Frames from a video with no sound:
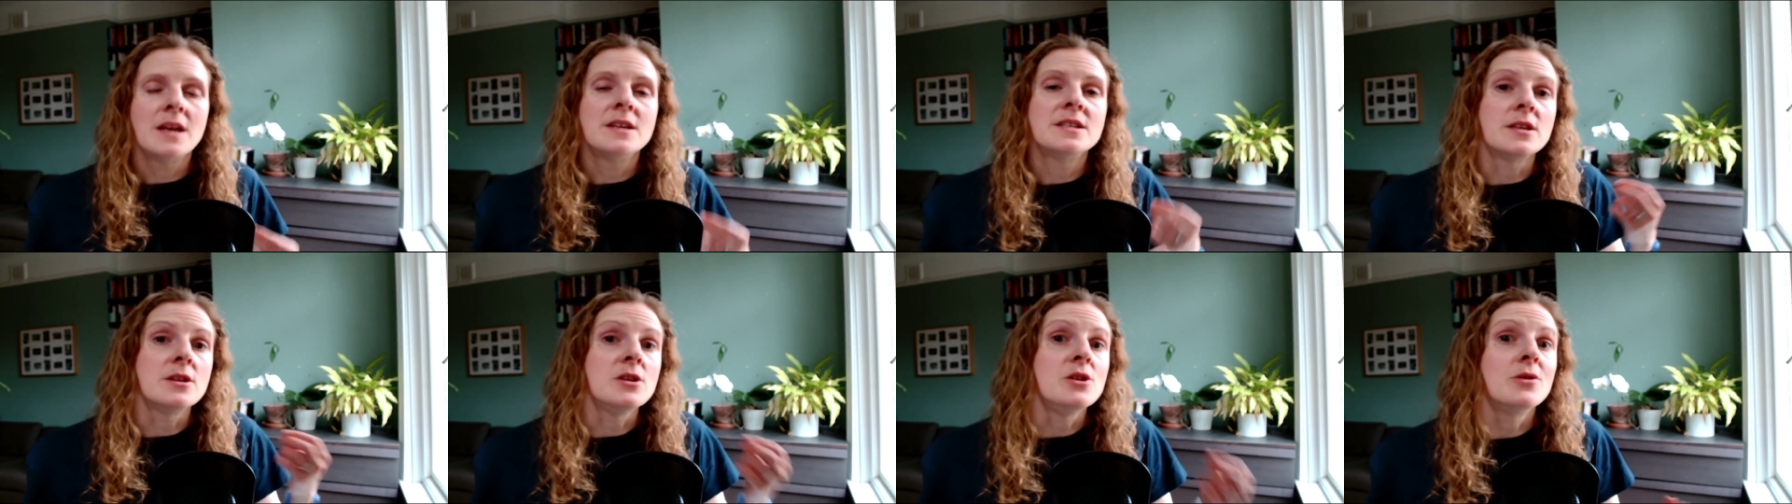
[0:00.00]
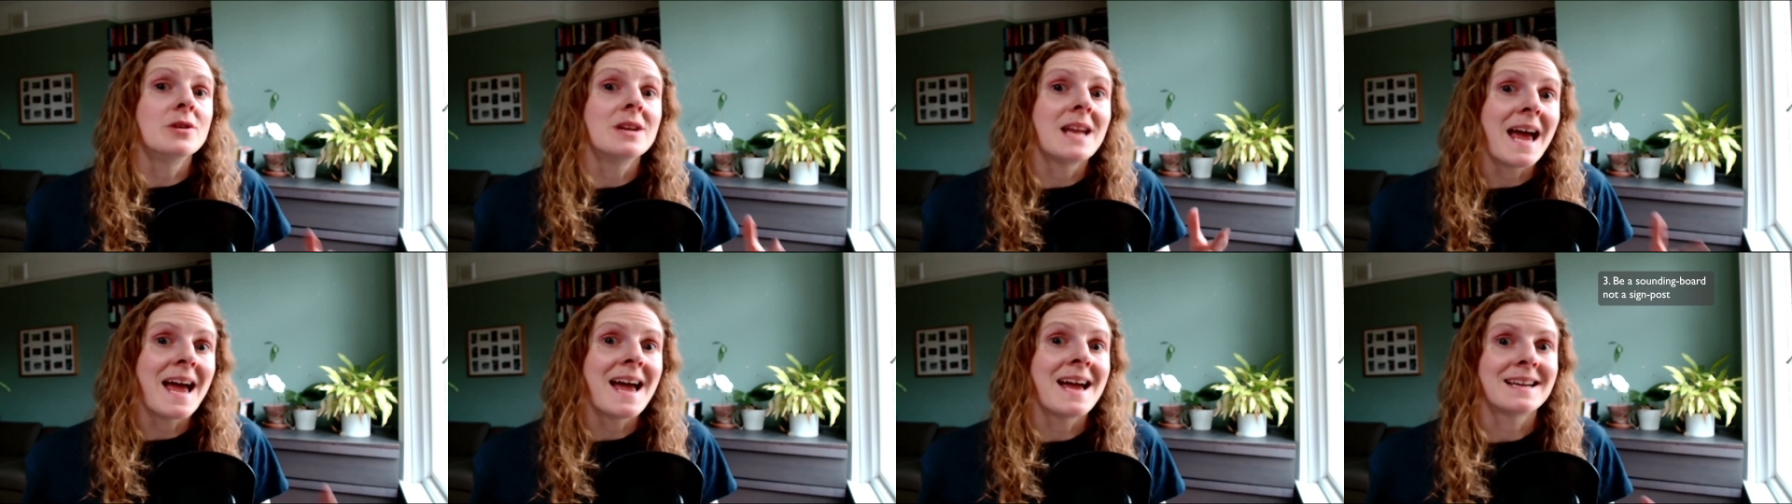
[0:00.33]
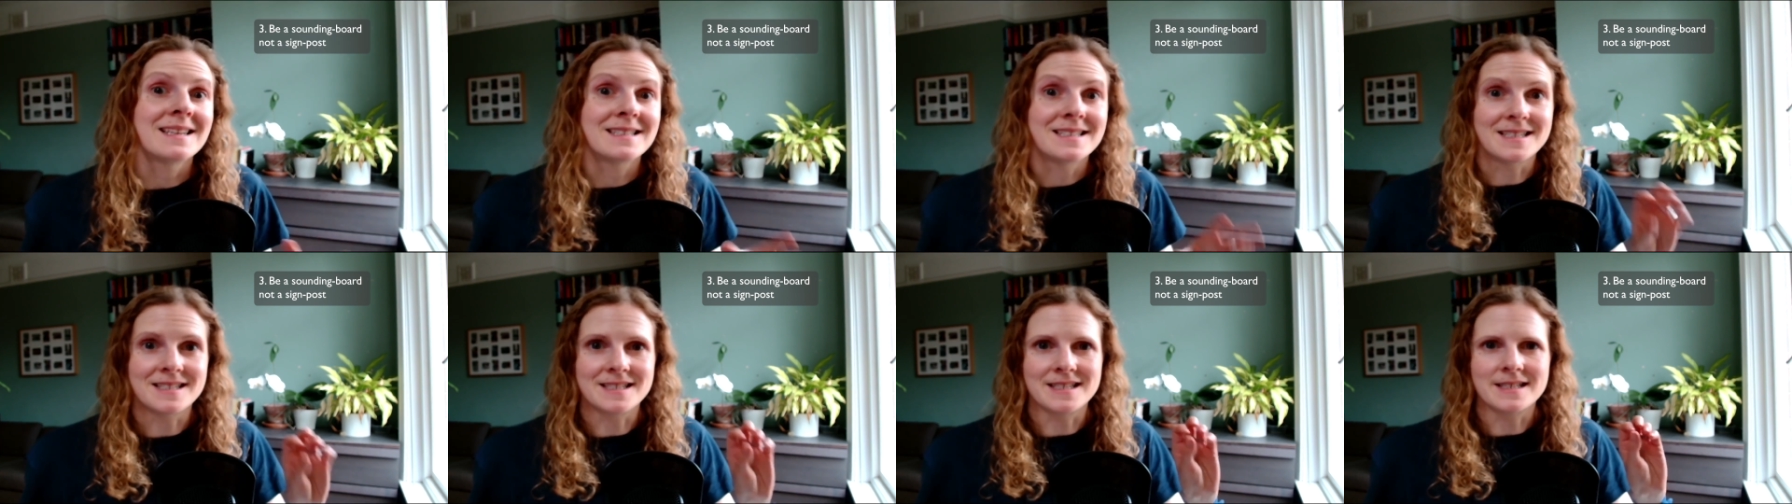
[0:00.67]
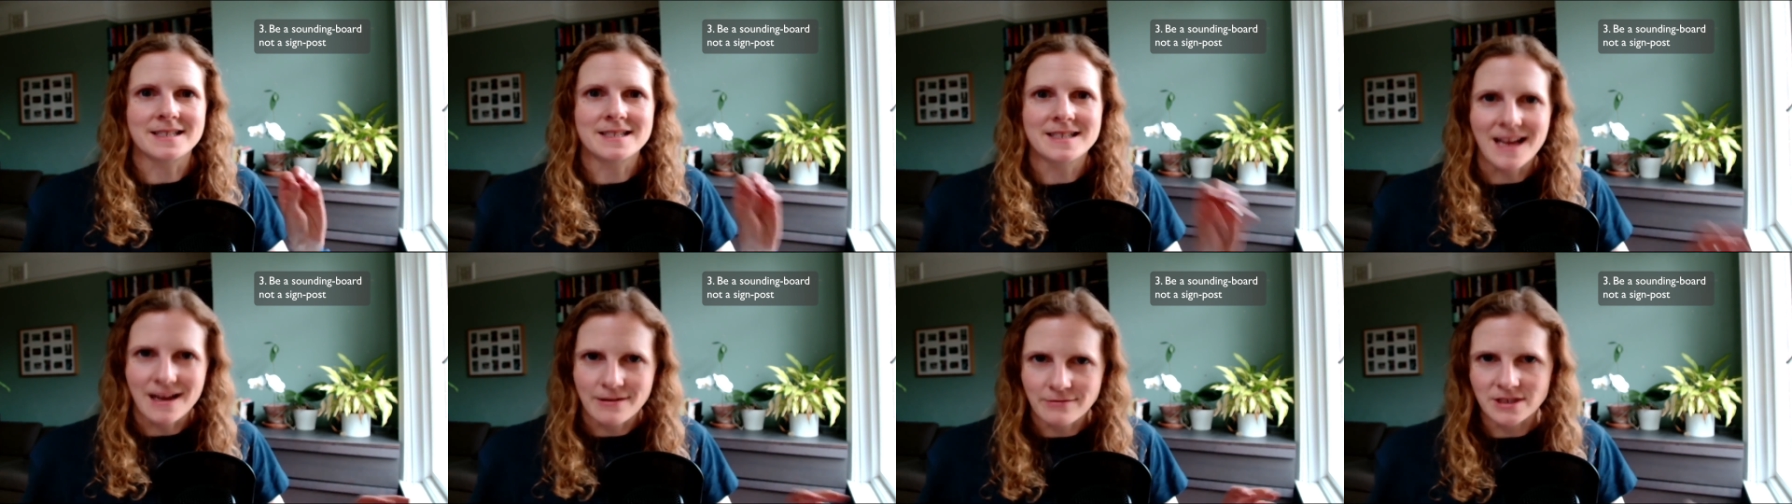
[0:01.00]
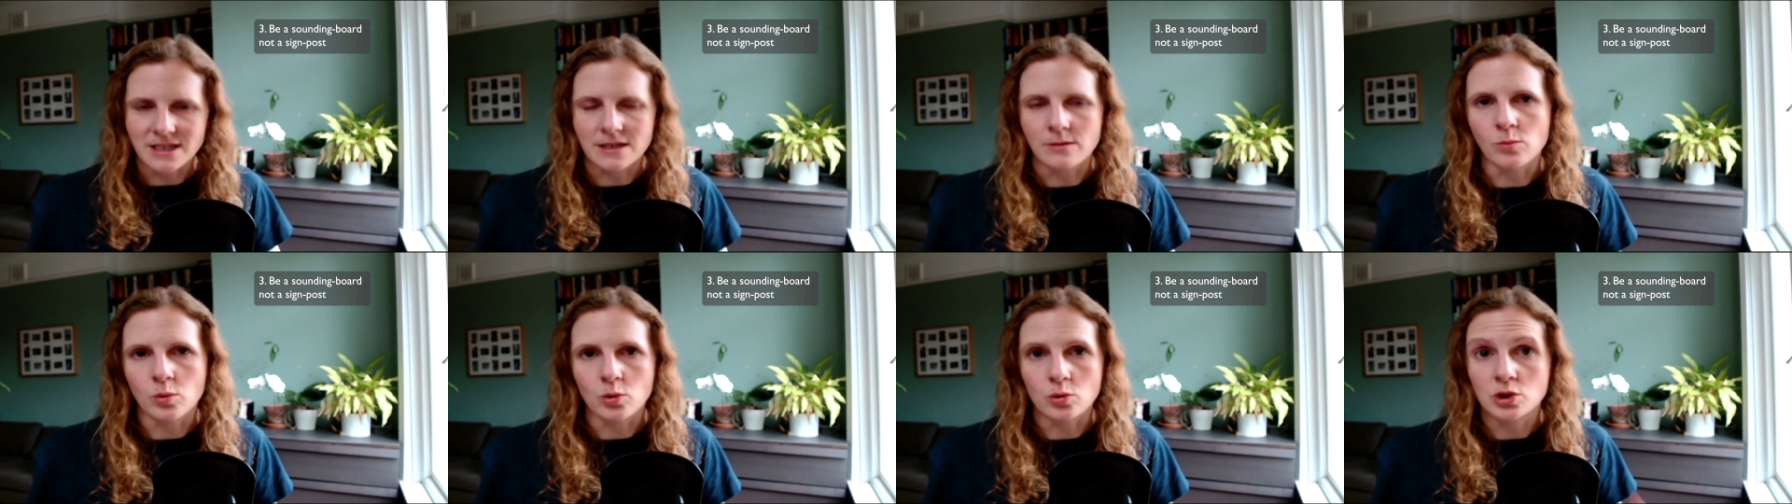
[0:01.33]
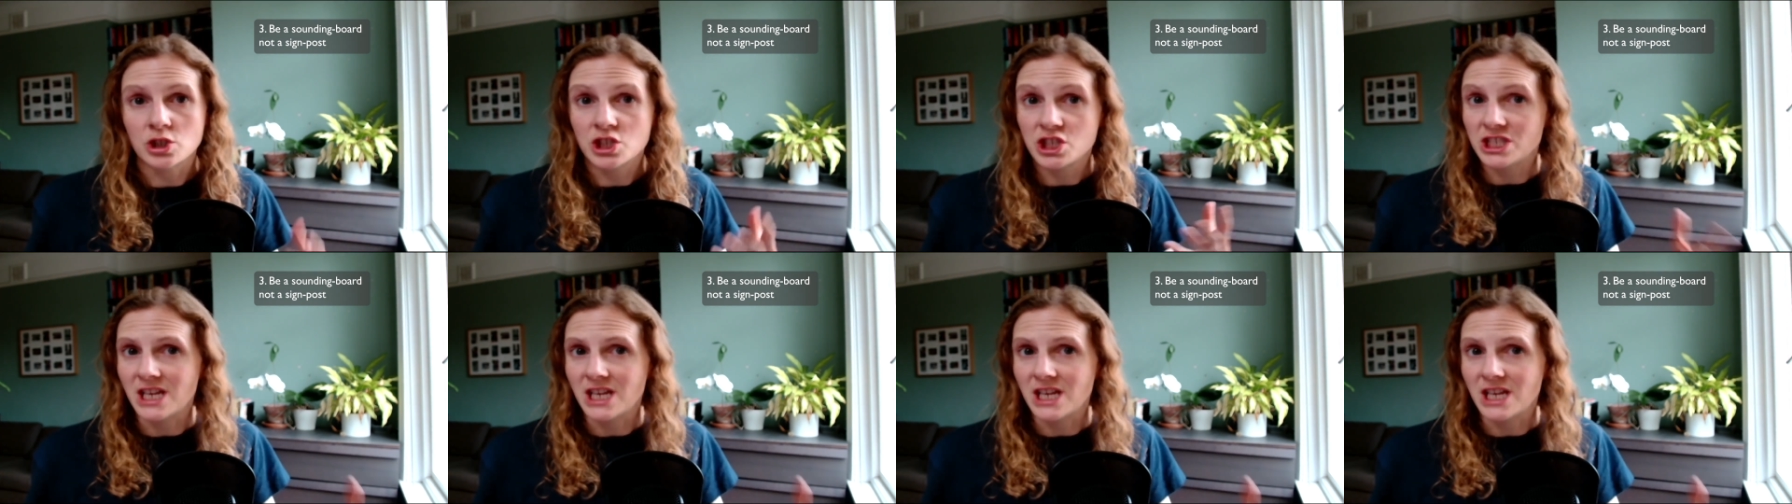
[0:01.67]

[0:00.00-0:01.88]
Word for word: so you can act as a sounding board,